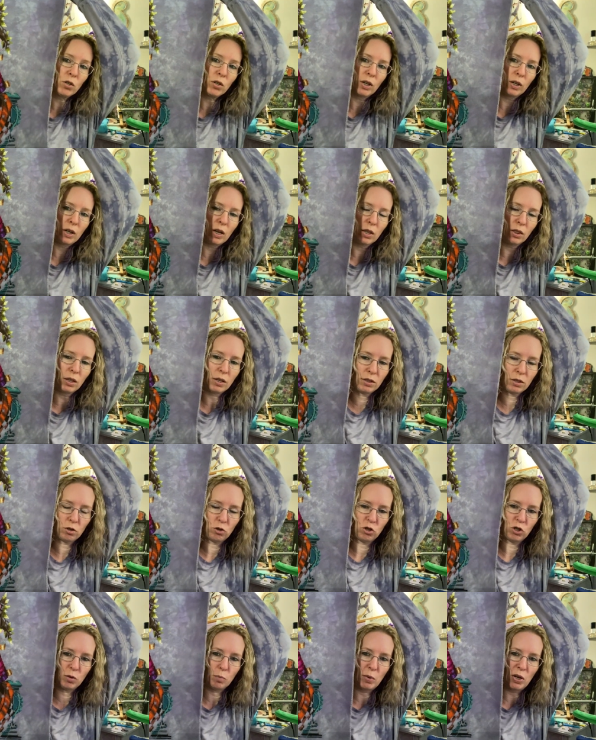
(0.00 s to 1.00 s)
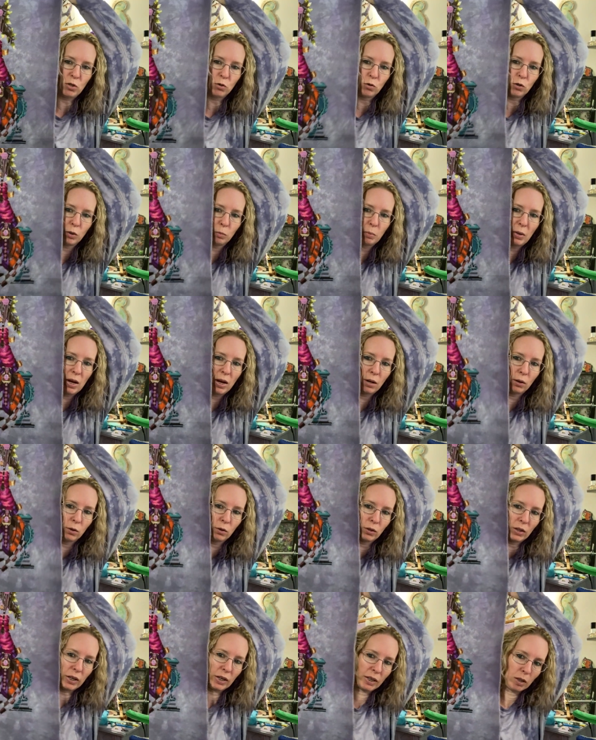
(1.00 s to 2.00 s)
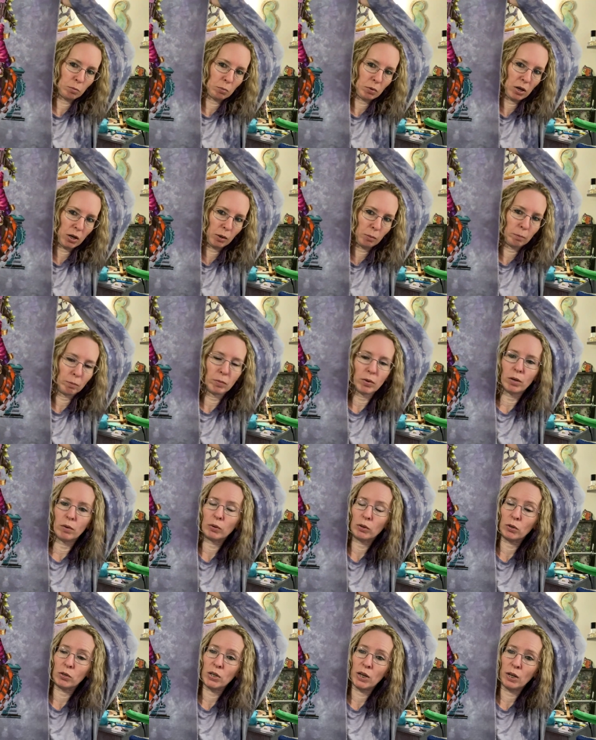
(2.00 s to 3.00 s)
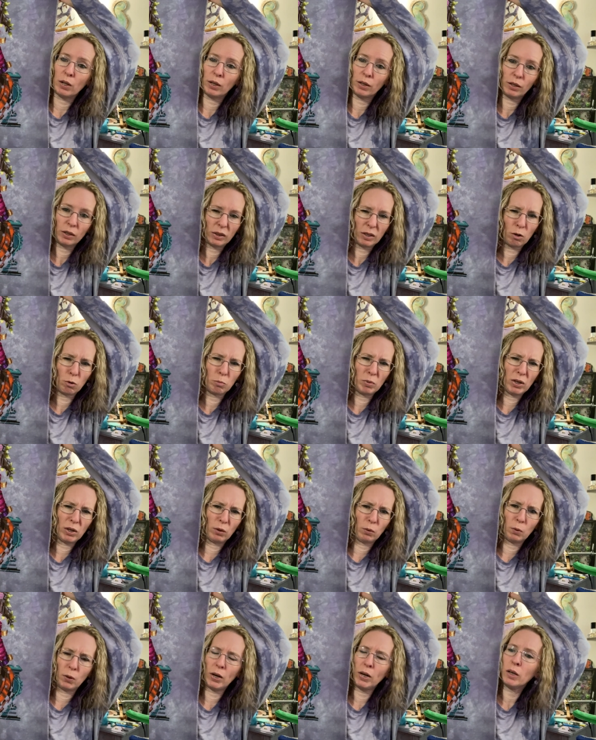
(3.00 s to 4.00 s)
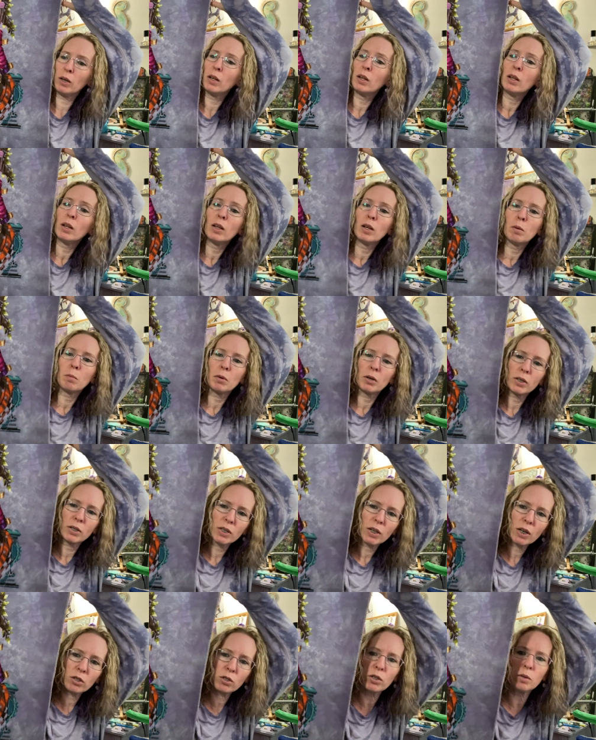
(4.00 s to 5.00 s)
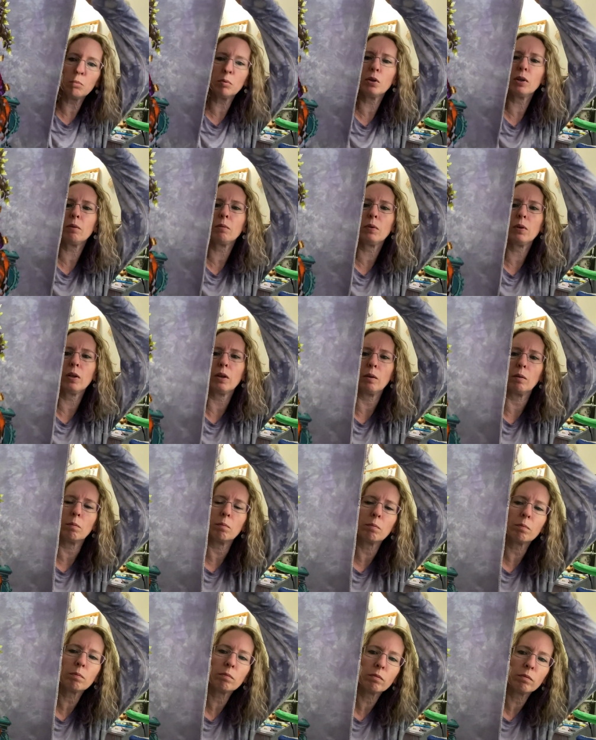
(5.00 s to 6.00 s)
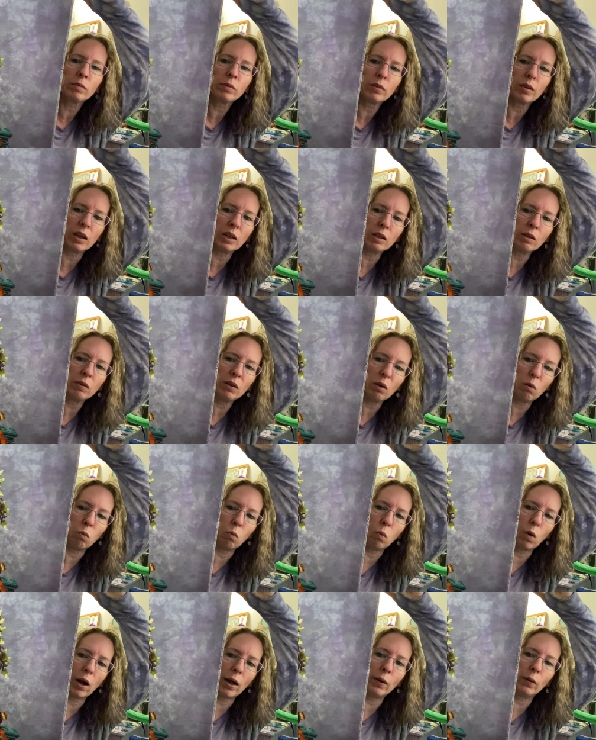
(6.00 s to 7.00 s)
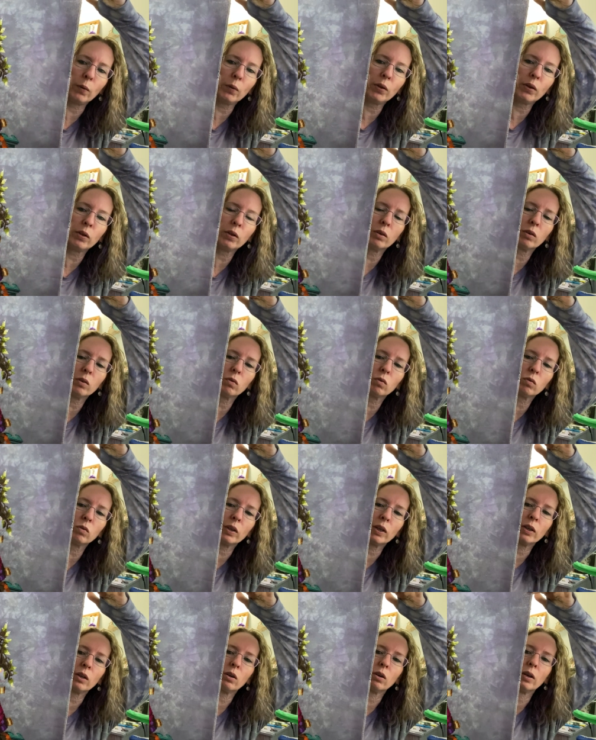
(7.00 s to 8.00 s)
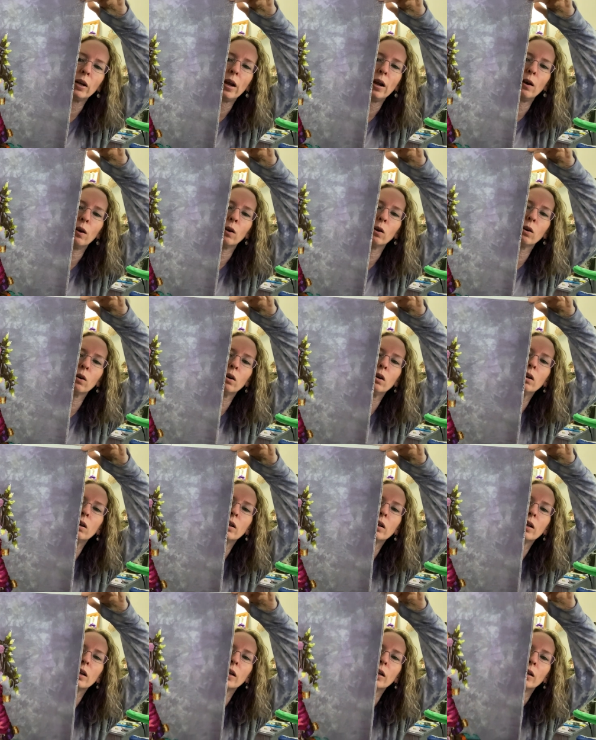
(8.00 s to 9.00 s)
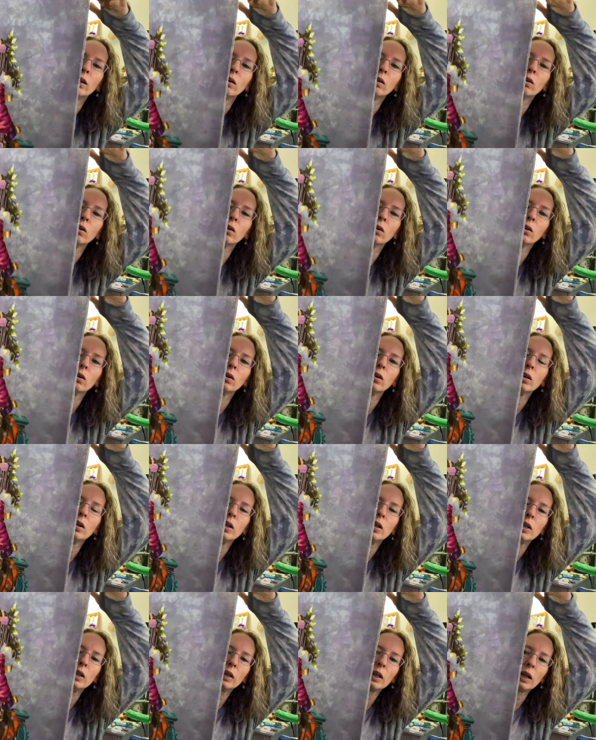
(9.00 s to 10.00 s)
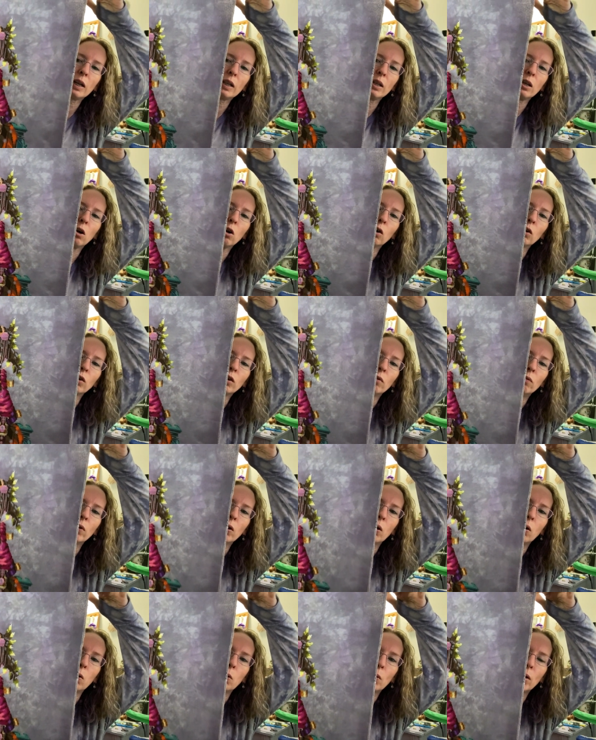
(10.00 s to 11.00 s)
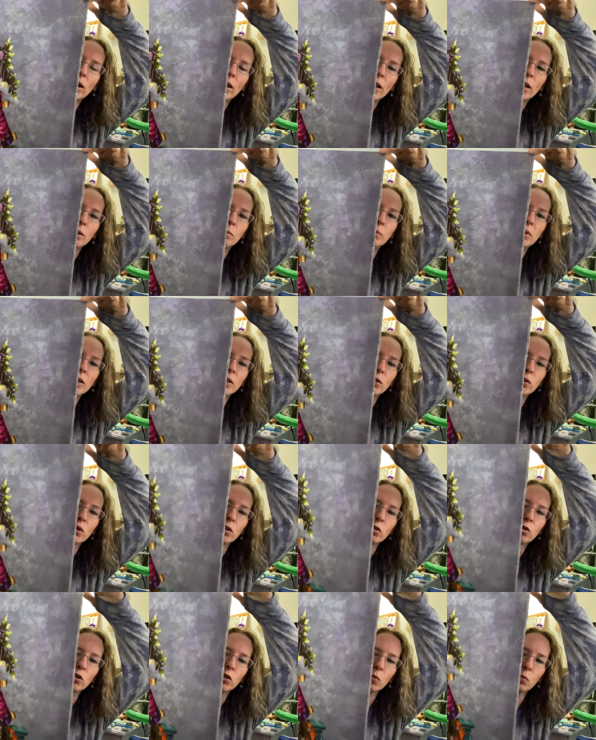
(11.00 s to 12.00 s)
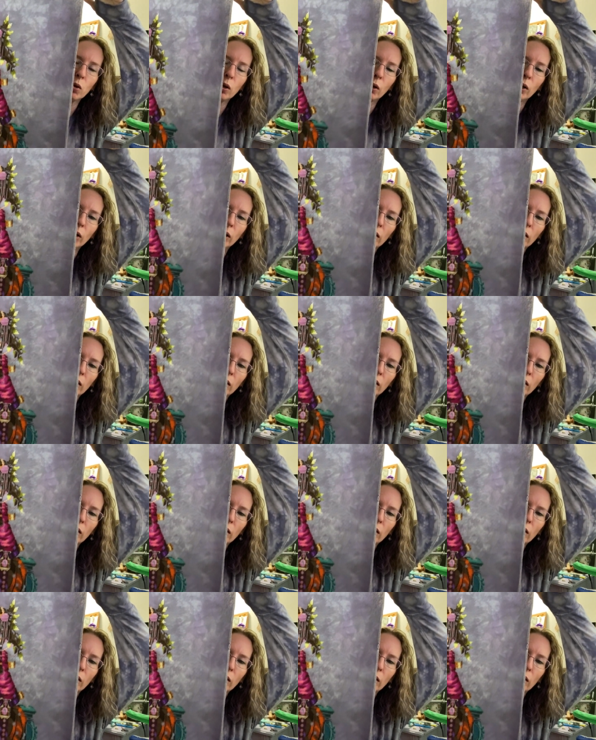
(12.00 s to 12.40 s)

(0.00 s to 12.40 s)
Like I thought the geometric pattern, like at the bottom of her tail, I thought that would be annoying, but it's actually pretty fun. I love how wild, like her hair and her kind of the Art Nouveau headpiece that she's wearing